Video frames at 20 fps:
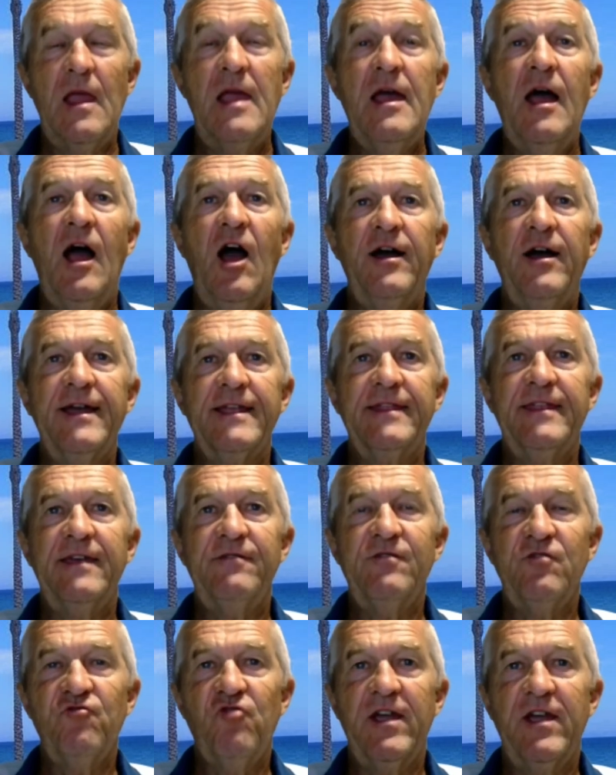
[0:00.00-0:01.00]
Hi,
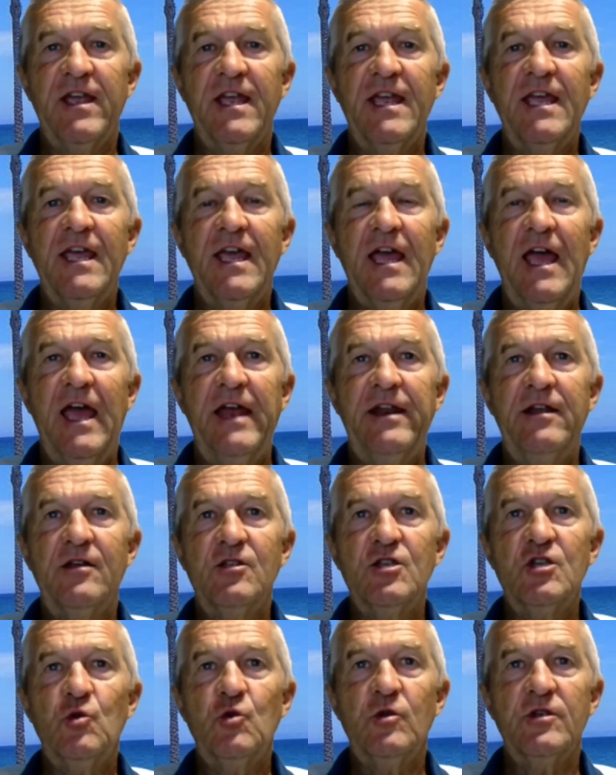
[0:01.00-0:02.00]
David Wright here, and I
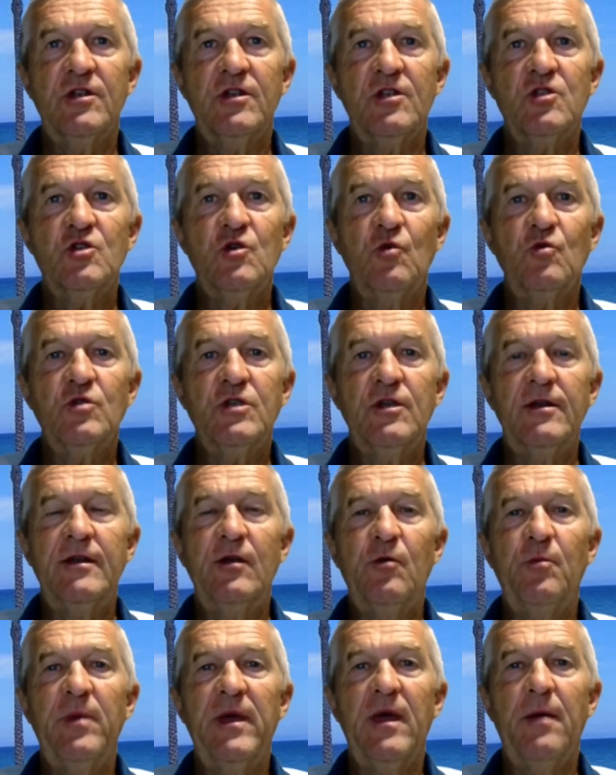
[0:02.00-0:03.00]
just wanted to talk to you a
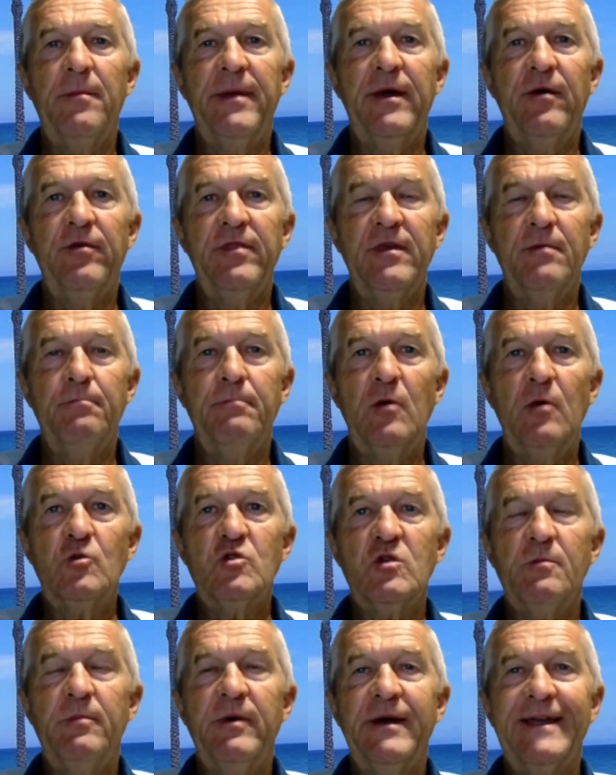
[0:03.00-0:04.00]
little bit about the
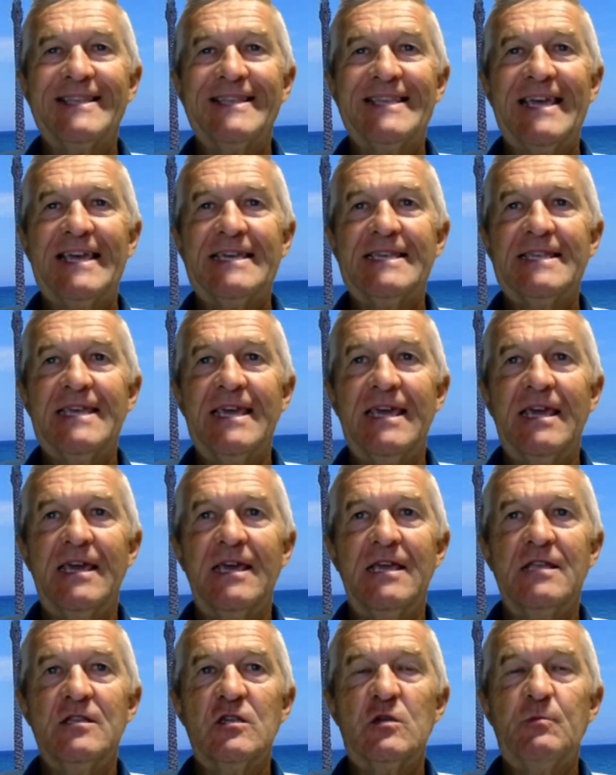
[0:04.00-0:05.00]
motorbike test here
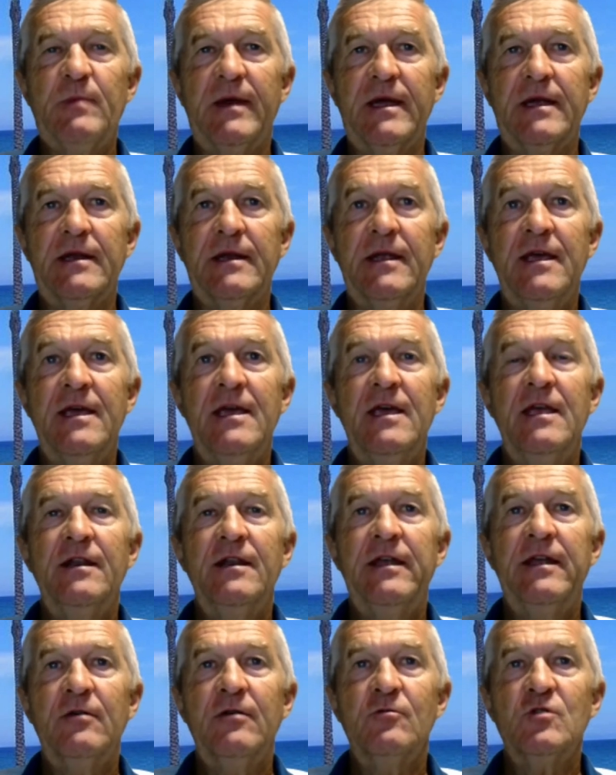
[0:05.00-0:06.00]
in Spain.
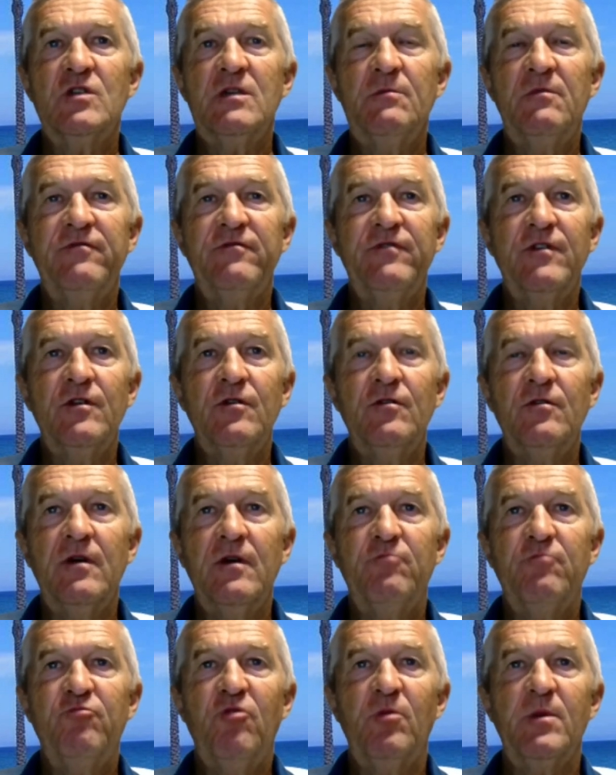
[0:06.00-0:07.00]
Now, some of you
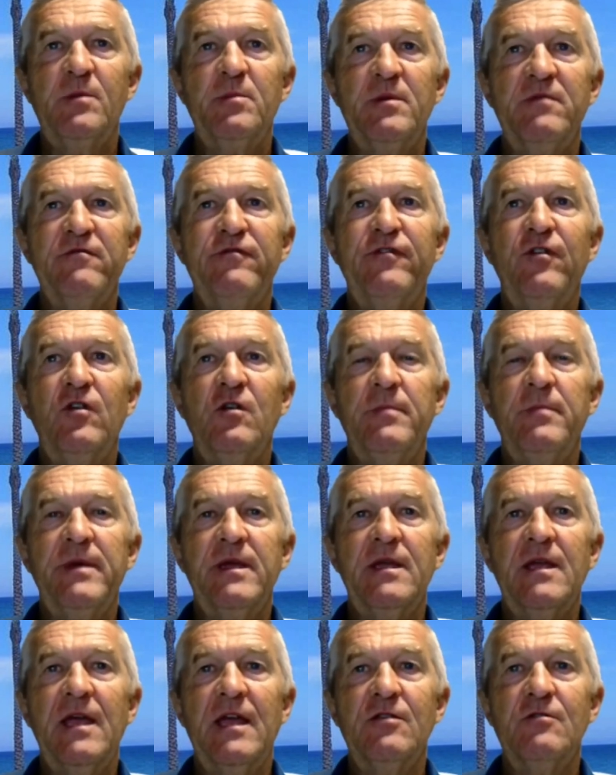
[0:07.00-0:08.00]
have probably been following
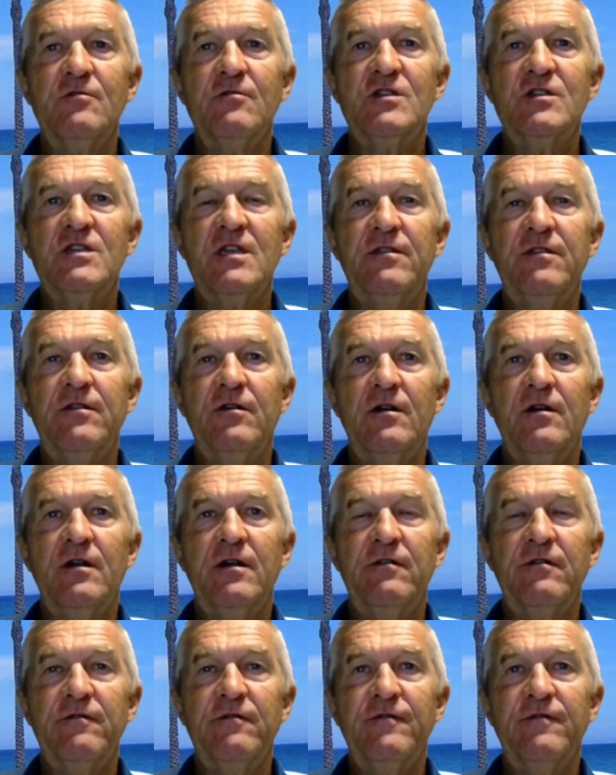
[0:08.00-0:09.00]
me and you've seen that
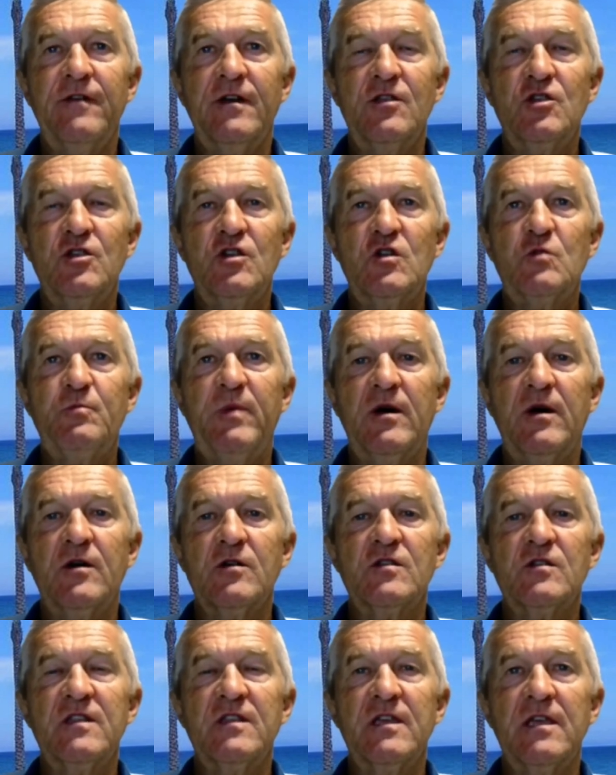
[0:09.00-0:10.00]
I've just
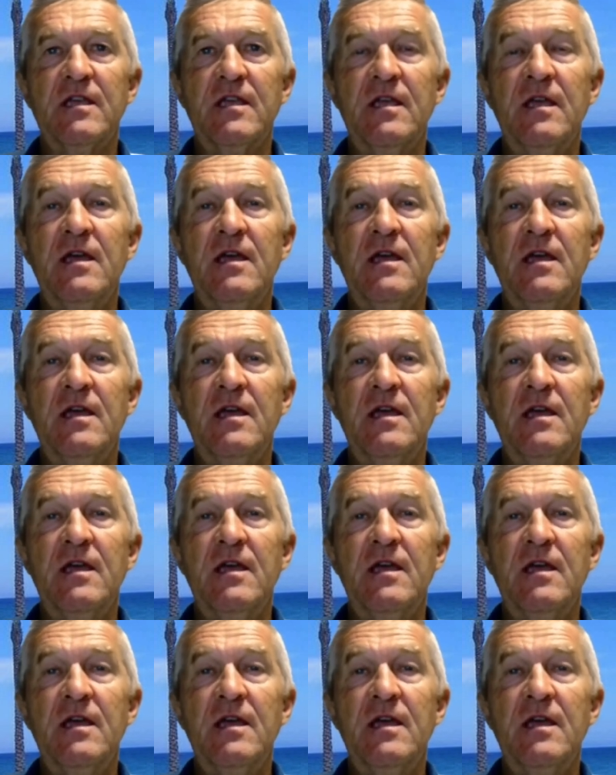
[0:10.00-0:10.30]
passed the